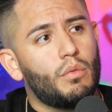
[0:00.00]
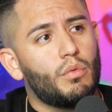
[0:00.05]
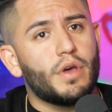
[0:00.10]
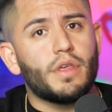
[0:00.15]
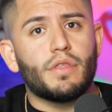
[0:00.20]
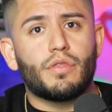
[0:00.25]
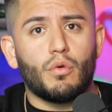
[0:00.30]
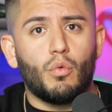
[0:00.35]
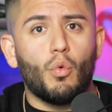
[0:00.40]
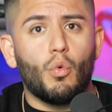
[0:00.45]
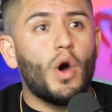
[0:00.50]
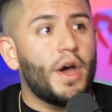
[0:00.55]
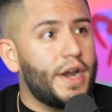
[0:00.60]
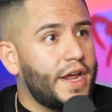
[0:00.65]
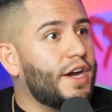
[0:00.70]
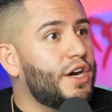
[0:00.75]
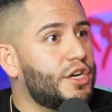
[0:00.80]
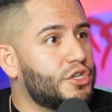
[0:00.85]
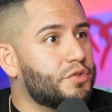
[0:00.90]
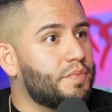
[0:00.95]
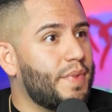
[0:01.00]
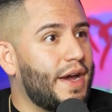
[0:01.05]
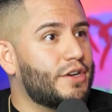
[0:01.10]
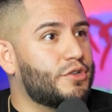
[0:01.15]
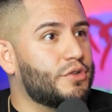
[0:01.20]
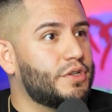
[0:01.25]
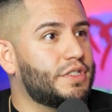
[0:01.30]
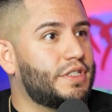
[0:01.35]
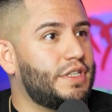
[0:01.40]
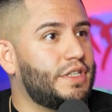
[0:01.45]
With
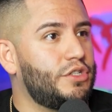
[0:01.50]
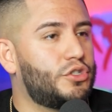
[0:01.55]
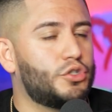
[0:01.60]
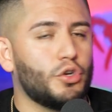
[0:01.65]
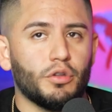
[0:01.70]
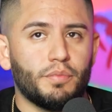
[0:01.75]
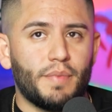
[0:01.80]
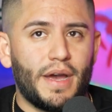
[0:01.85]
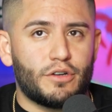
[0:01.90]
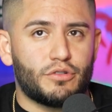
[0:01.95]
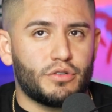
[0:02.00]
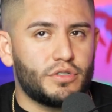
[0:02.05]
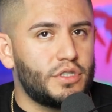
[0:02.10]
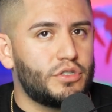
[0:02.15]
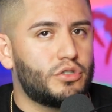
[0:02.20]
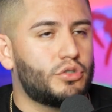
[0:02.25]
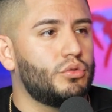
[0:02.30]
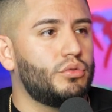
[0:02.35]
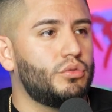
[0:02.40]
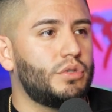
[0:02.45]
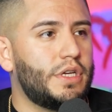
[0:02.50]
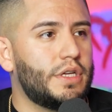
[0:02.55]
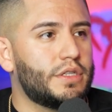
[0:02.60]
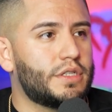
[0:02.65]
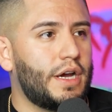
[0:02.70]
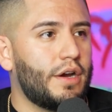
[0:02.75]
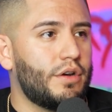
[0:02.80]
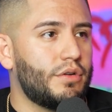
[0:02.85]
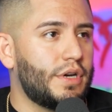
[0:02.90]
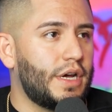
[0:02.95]
1-800-Mattress. He sold mattresses to the
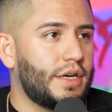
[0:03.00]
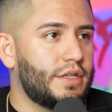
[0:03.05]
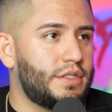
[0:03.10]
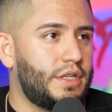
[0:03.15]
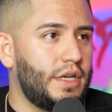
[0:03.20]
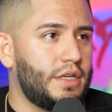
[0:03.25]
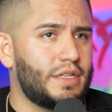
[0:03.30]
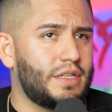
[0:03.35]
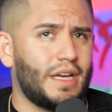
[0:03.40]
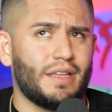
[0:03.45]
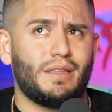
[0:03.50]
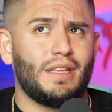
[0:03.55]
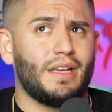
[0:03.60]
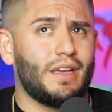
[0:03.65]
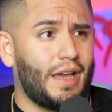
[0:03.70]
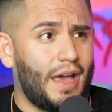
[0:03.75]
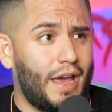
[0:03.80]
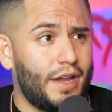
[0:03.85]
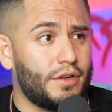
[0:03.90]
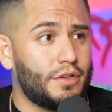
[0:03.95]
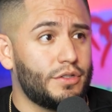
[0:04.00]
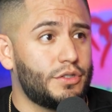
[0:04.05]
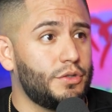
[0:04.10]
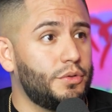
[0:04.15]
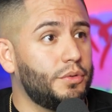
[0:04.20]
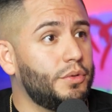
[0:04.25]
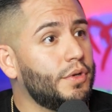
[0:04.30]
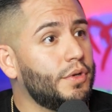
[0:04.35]
entire United States, I think Canada too.